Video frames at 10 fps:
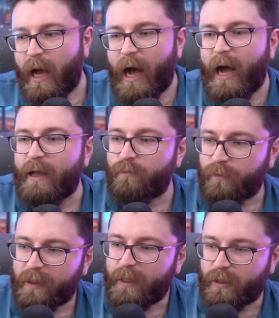I
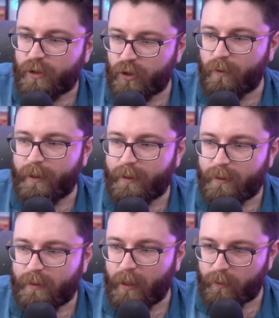really enjoyed
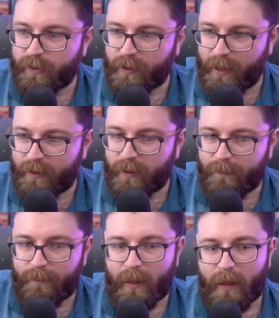Tears of the Kingdom.